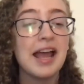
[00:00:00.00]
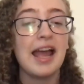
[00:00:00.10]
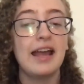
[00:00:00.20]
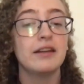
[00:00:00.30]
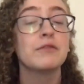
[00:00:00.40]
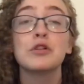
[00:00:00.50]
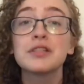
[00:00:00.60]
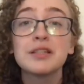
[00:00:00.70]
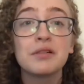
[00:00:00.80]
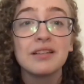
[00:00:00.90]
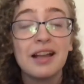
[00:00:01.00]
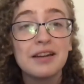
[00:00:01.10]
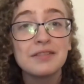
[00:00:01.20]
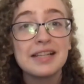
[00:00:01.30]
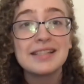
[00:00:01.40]
and of course there were a lot of
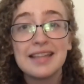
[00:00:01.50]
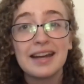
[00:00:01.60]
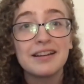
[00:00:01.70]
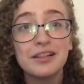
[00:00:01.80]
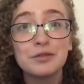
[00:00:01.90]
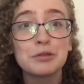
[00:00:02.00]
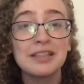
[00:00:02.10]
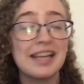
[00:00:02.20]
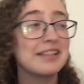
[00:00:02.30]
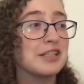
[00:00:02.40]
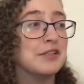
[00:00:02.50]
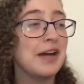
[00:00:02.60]
things that I couldn't relate to,